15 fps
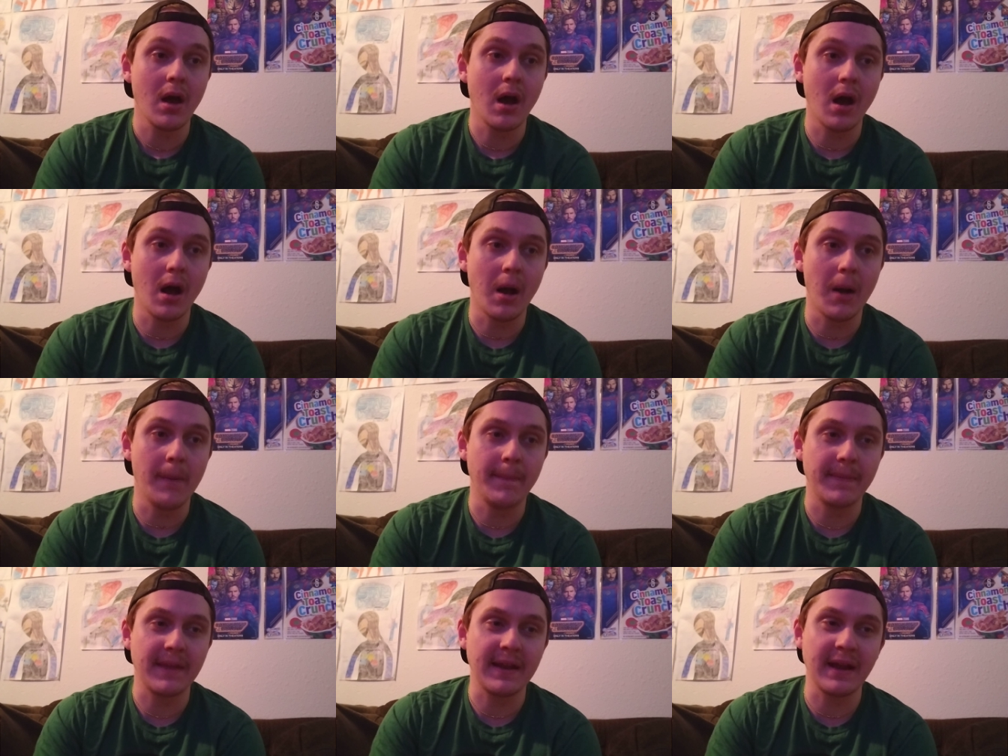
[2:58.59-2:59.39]

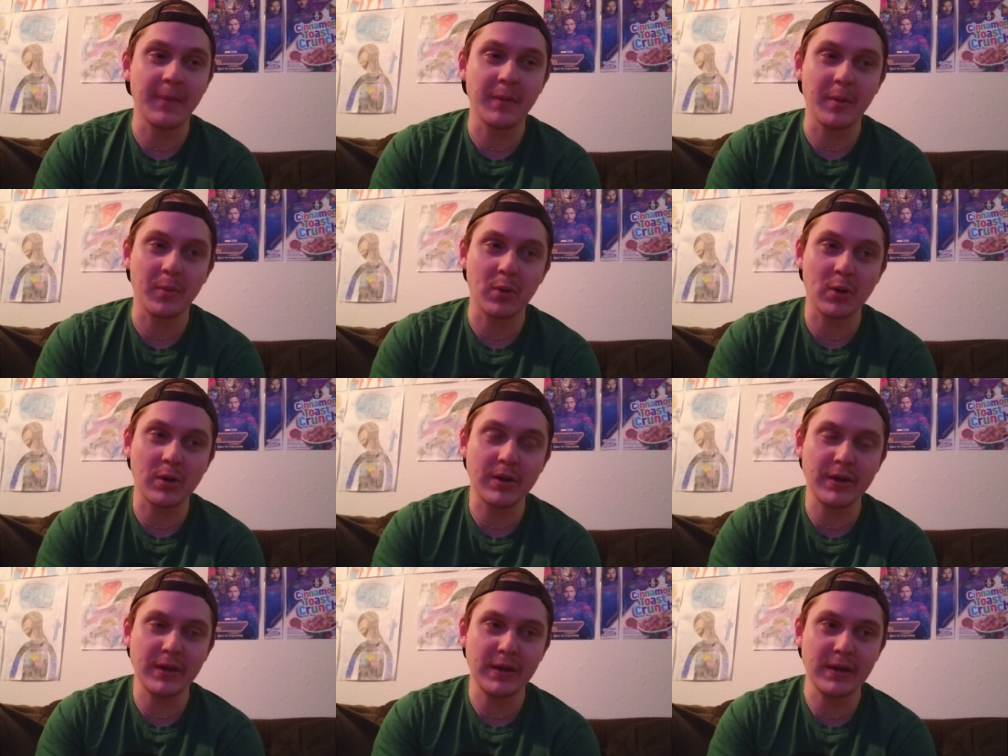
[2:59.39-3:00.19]
Um, and I
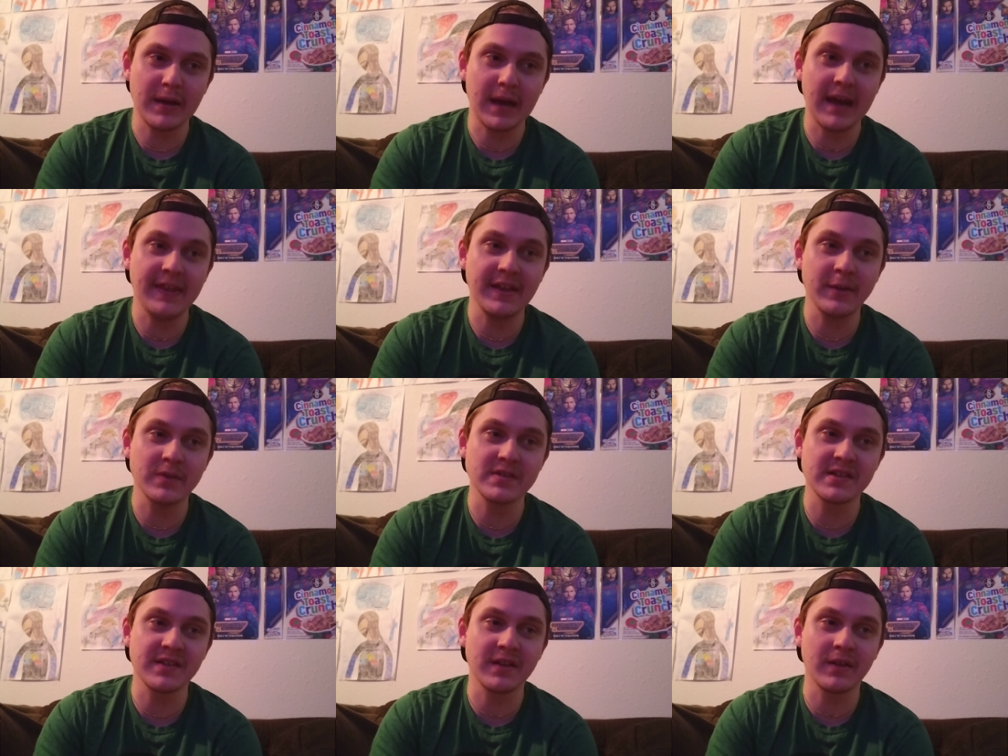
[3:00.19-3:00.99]
remembered, I think it
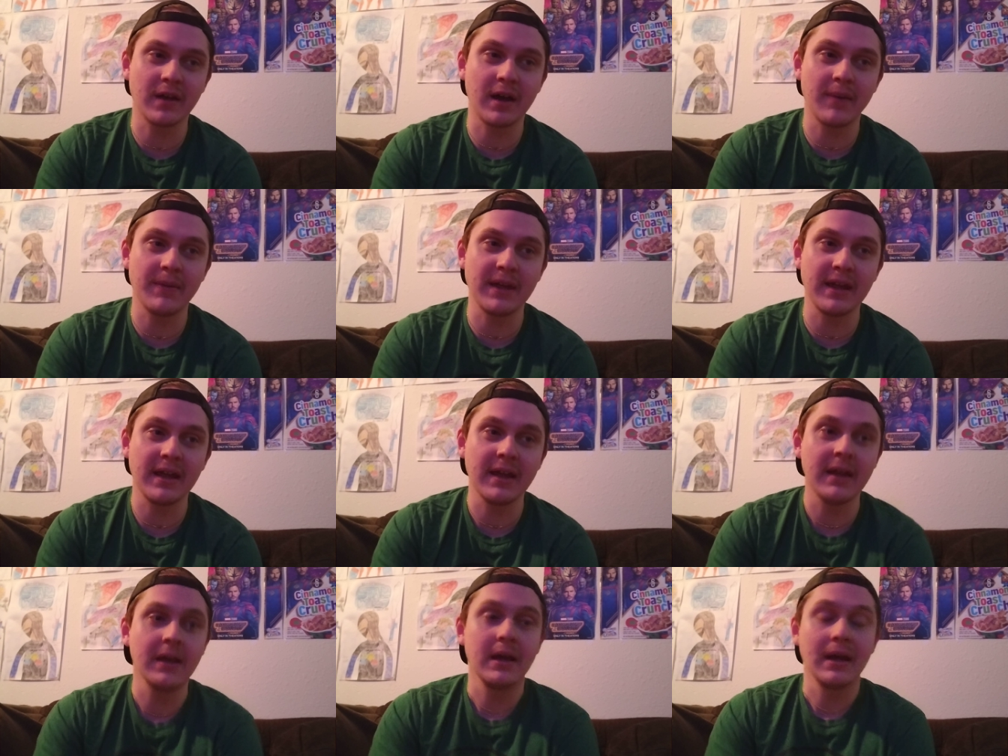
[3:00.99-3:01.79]
was in the lobby.